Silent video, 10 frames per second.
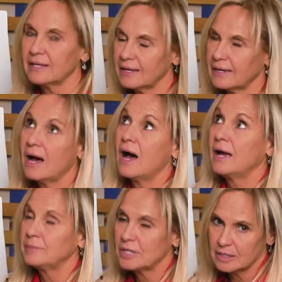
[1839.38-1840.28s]
like
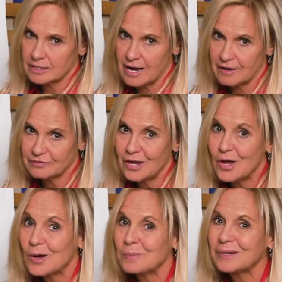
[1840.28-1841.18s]
I'm not enough.
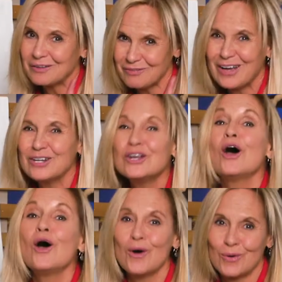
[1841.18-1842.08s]
But if I
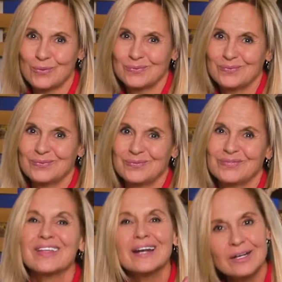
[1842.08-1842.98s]
know
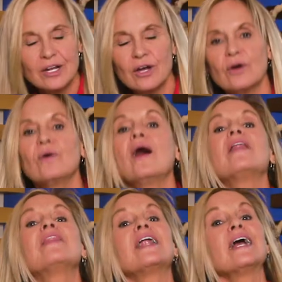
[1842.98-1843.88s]
that I know
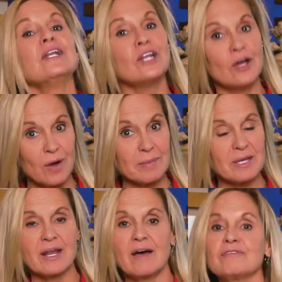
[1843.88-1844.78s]
that I know I'm
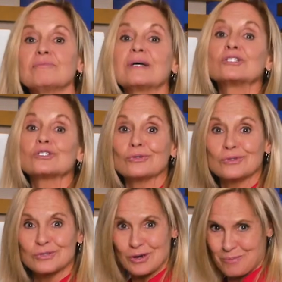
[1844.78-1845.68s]
enough, my
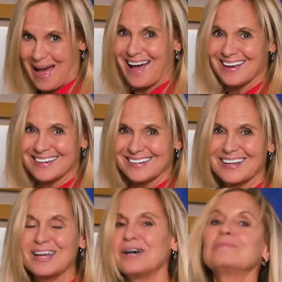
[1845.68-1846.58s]
shoulders go back,
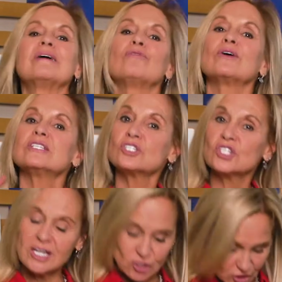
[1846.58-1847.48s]
my voice
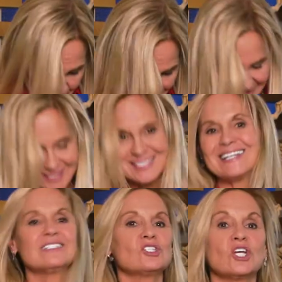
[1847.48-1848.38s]
changes, my
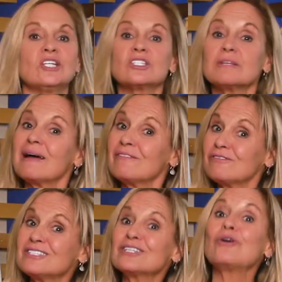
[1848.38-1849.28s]
stance changes, and my
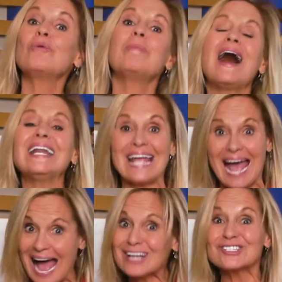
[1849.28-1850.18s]
physical body
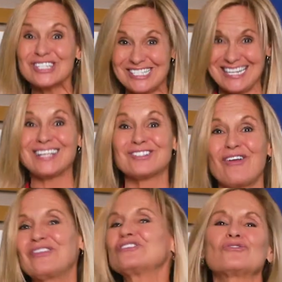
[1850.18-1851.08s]
actually takes
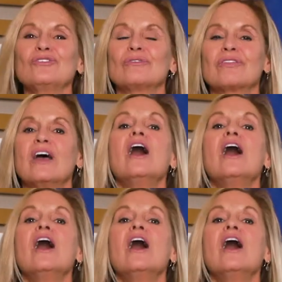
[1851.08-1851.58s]
on the truth